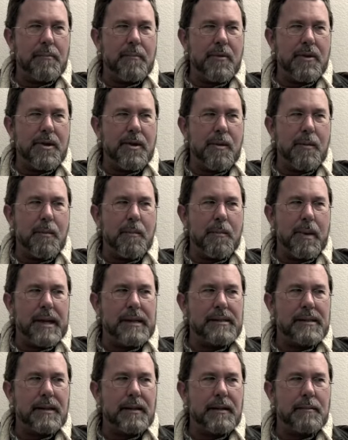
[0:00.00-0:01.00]
you know,
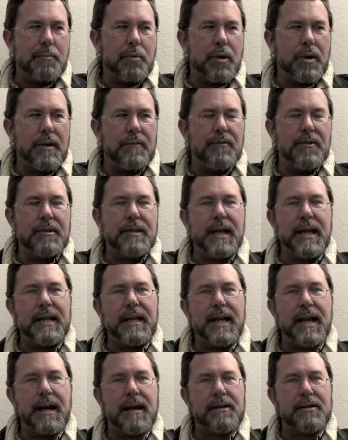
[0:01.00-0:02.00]
basically put, if you take
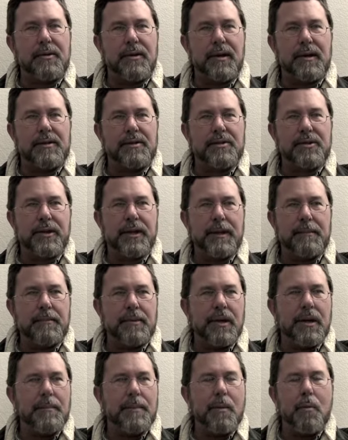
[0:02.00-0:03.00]
that out to an extreme,
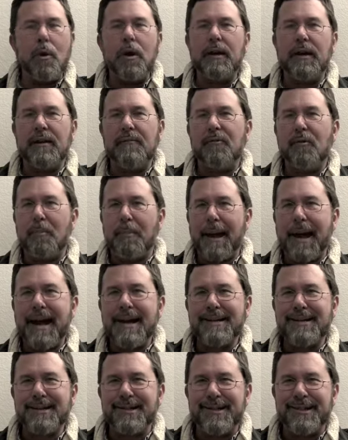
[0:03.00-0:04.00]
you're going to be one evil
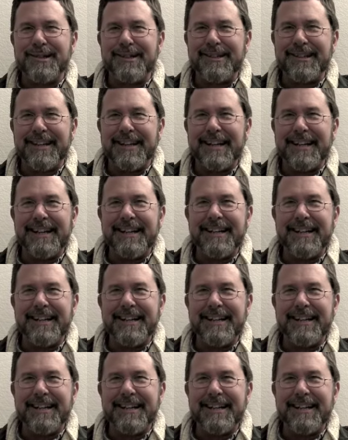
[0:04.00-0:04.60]
bastard, okay?